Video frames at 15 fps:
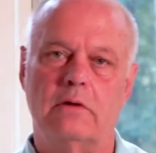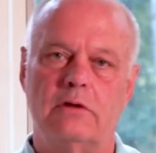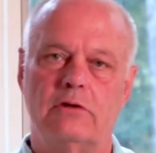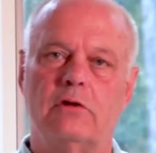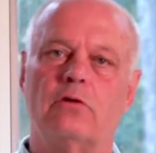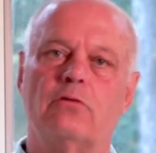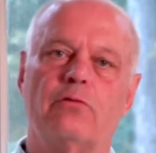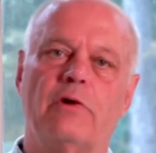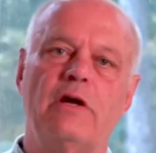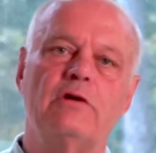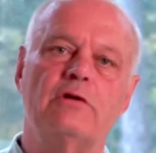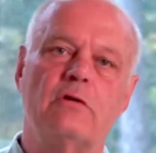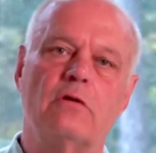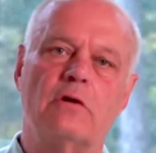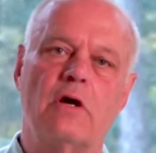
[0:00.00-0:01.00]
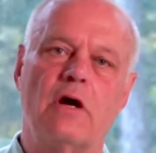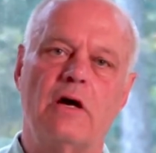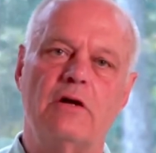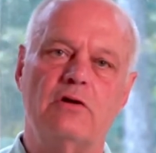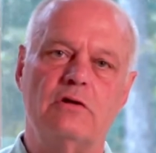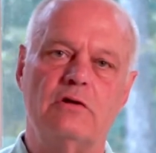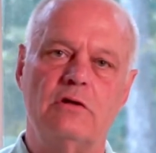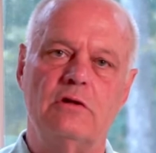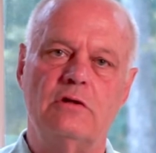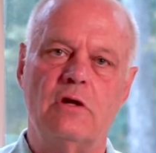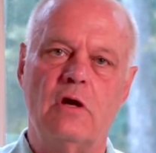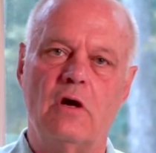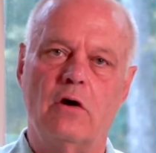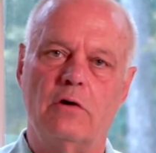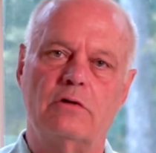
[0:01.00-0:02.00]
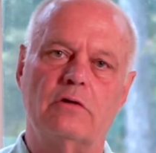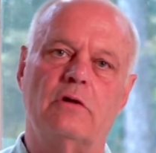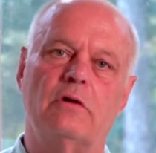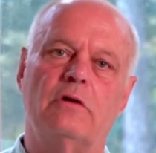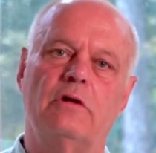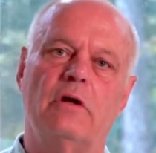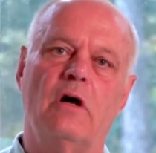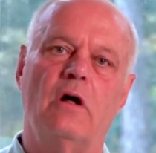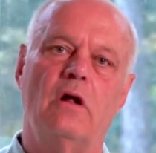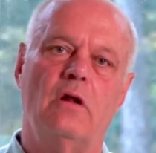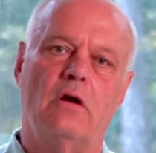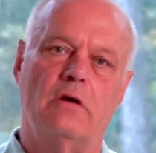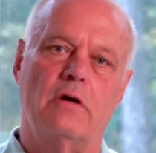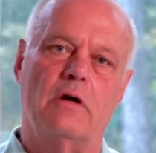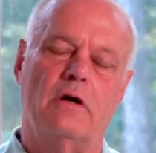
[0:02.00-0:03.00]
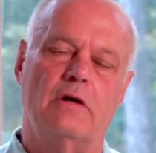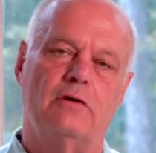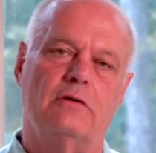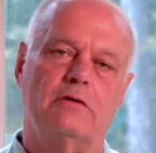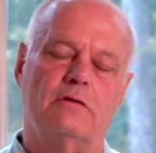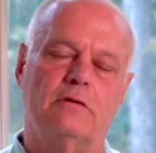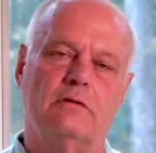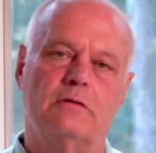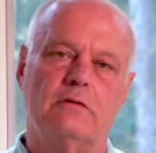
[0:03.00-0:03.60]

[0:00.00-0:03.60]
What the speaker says: It's going to raise our consciousness or it's going to dull our consciousness.